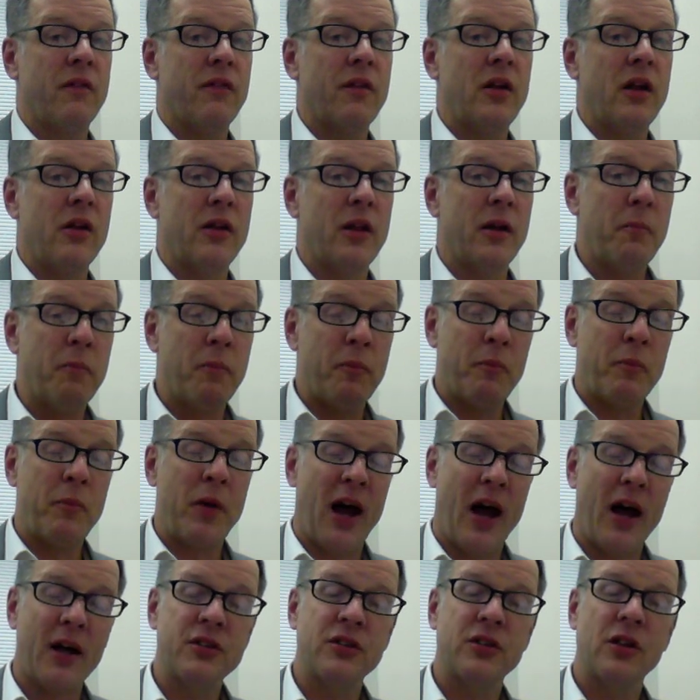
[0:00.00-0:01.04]
they
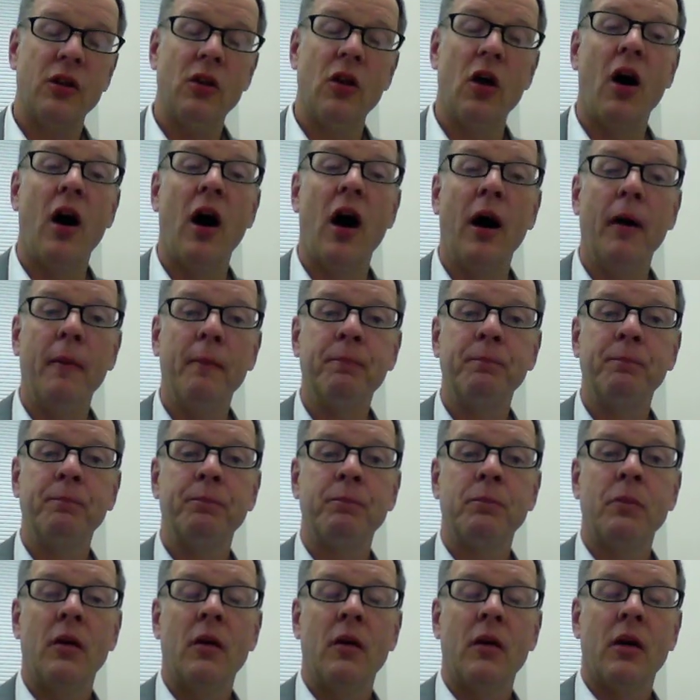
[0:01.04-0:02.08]
pass a law,
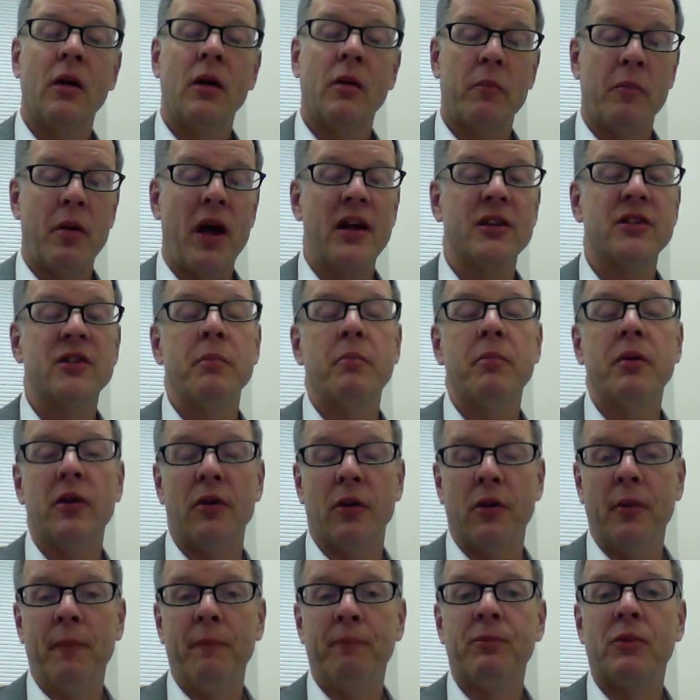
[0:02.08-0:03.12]
pass a
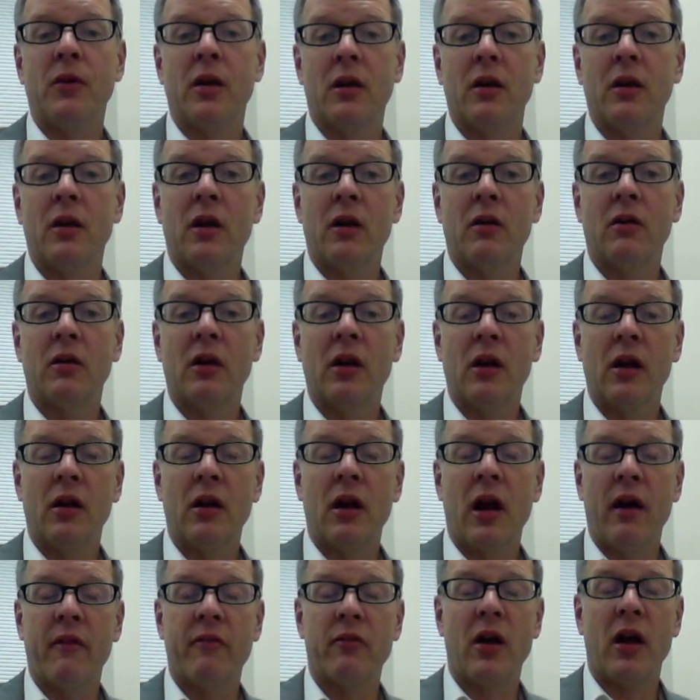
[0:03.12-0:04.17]
bill, and
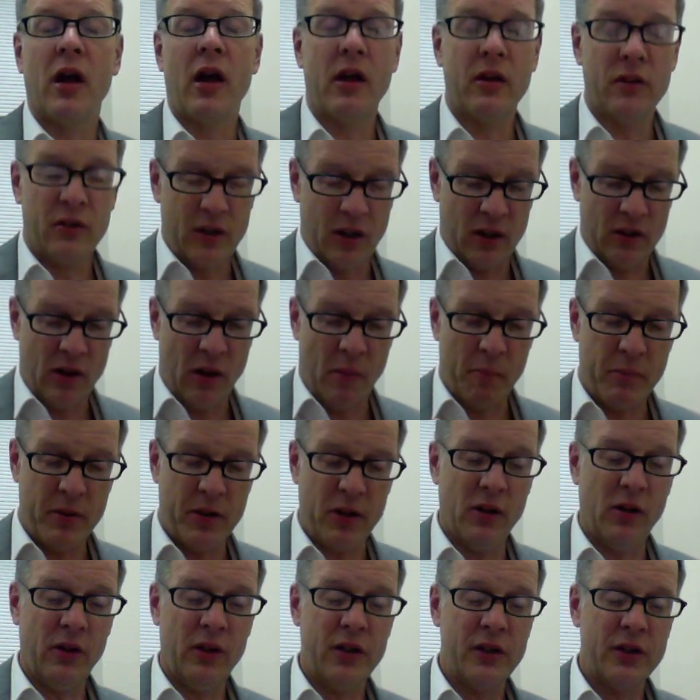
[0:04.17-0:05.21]
a
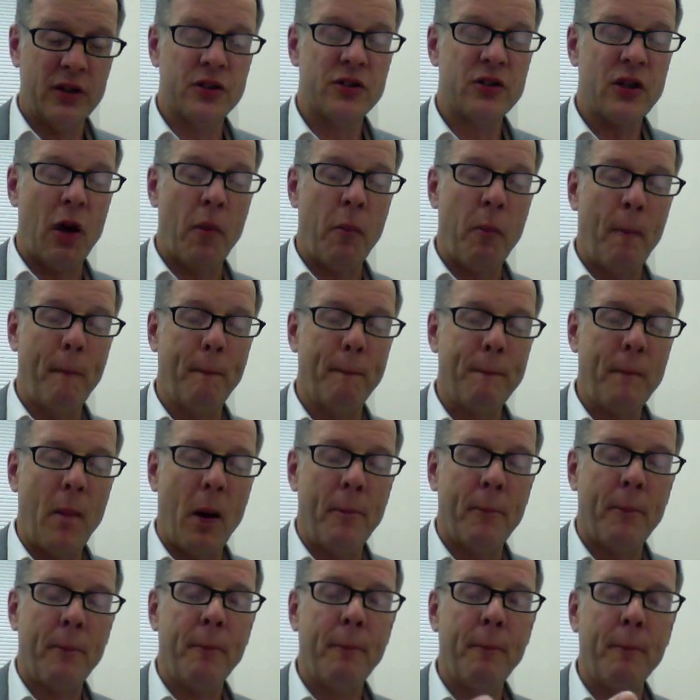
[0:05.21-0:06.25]
bill is a
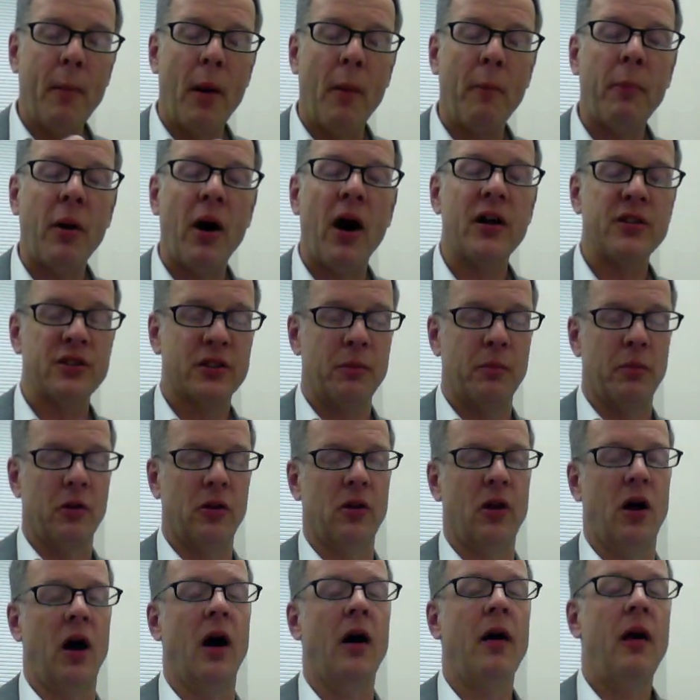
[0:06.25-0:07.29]
possible
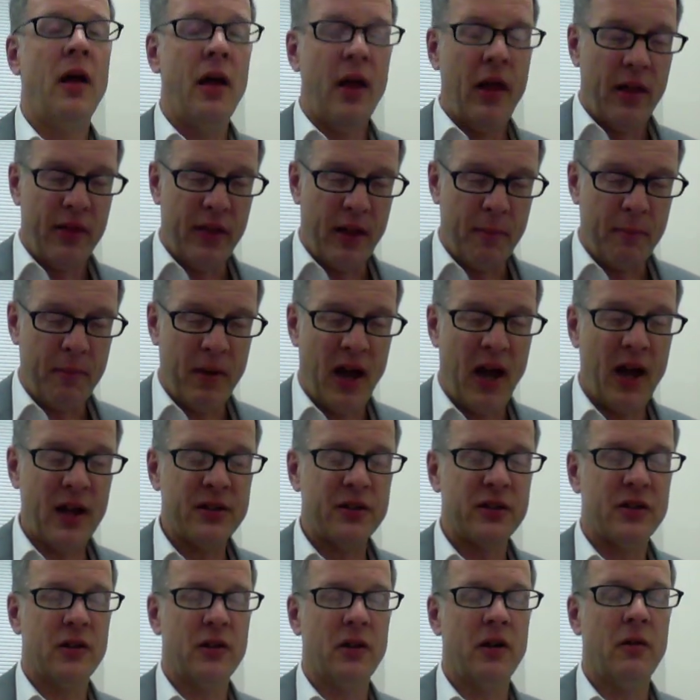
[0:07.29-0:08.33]
law. They
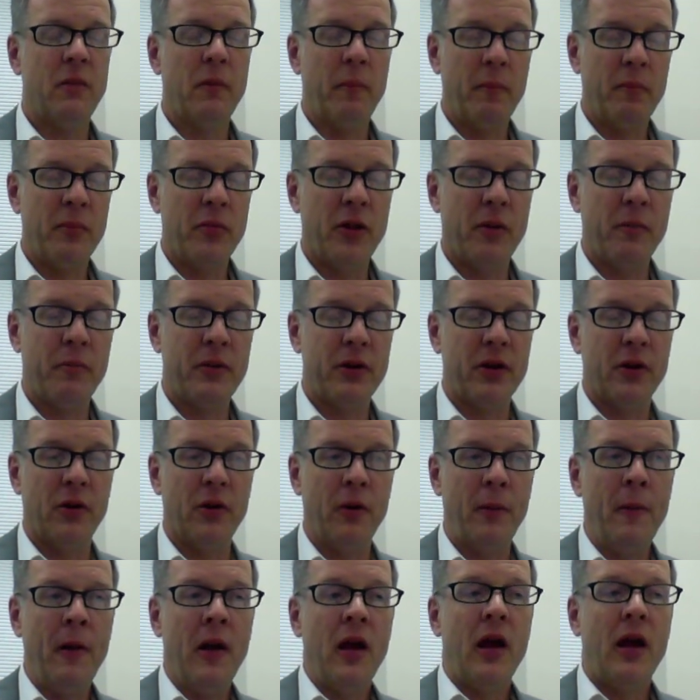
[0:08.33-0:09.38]
pass the
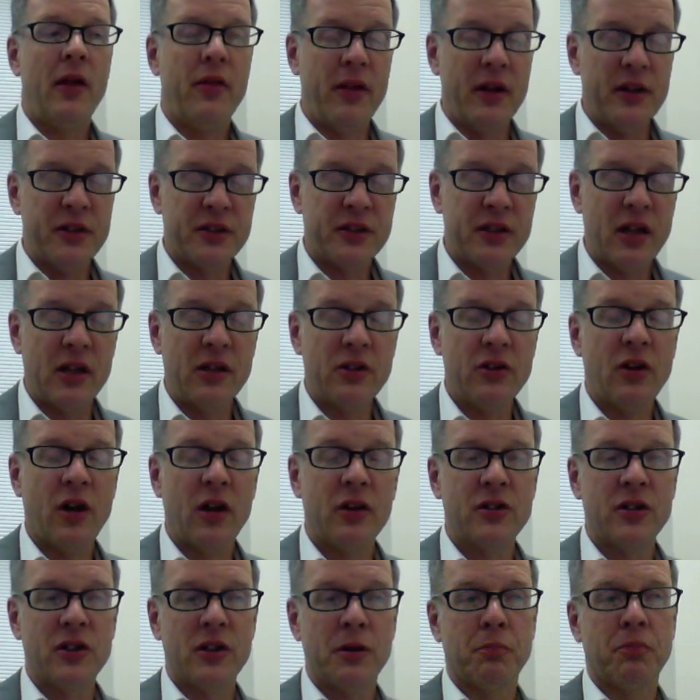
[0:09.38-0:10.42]
bill, they send it
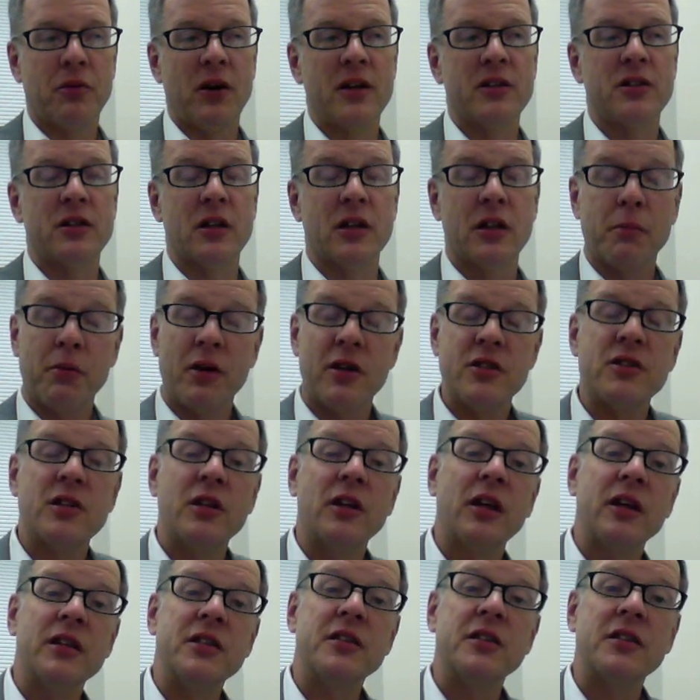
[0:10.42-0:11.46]
on to the president. The
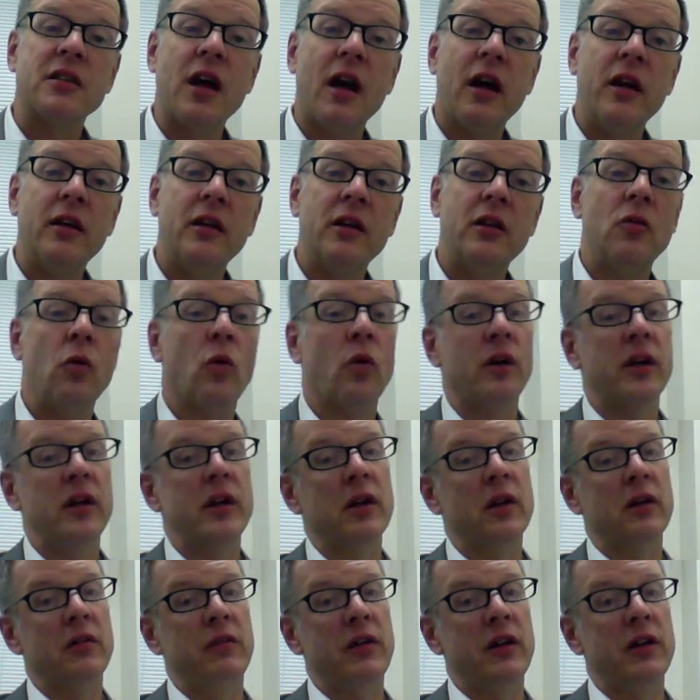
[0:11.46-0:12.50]
president can sign it or he
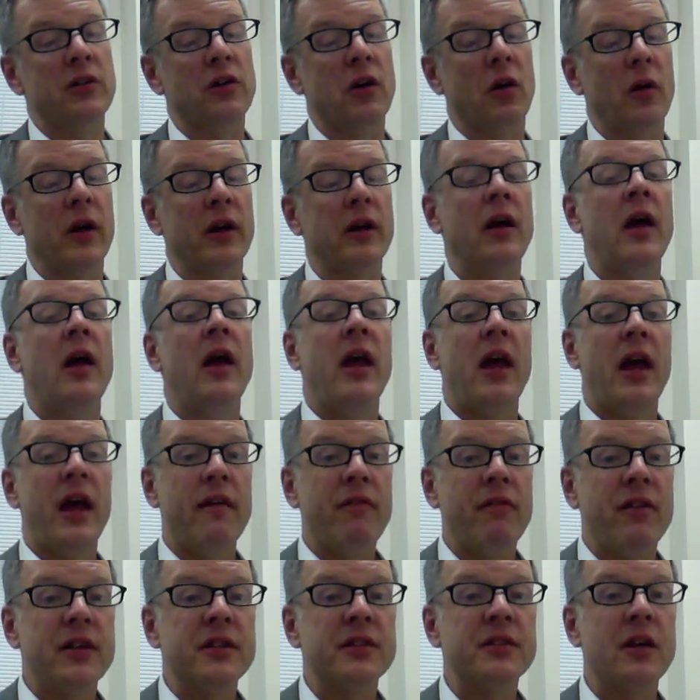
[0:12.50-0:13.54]
can veto it.
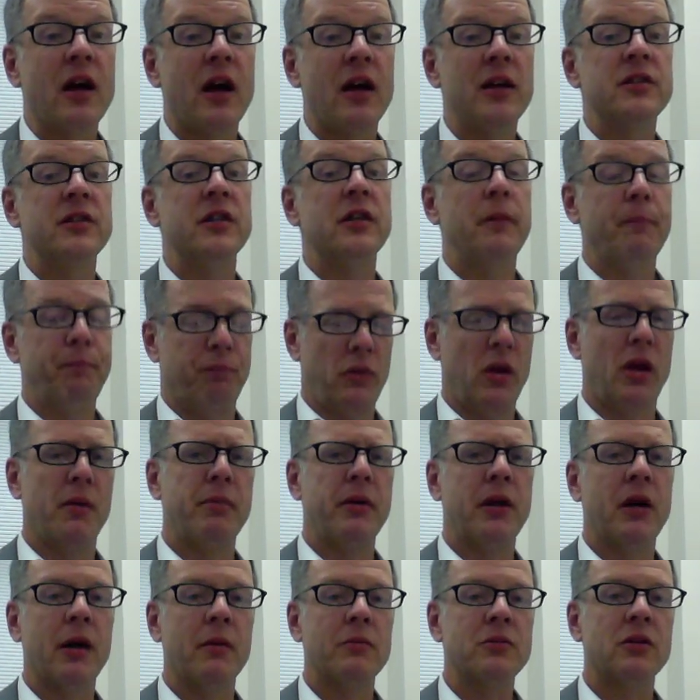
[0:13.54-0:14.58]
If he signs it, it
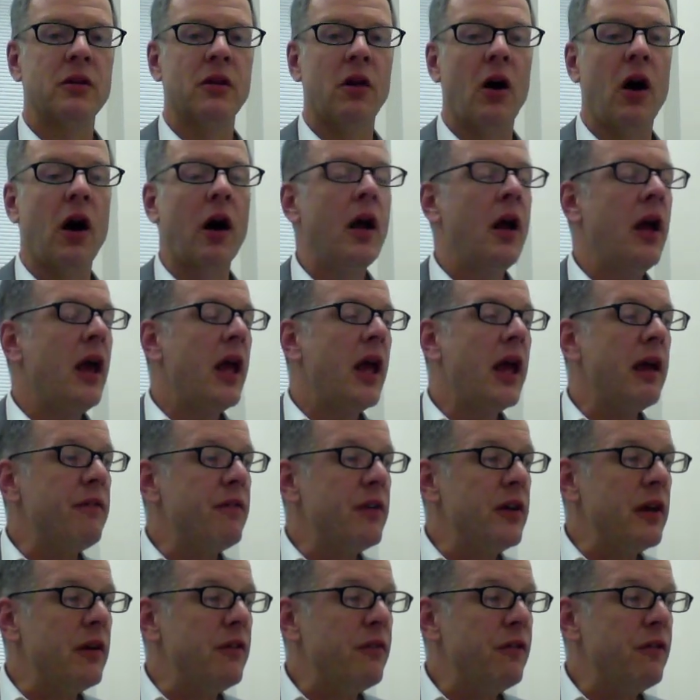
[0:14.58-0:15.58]
becomes law. If he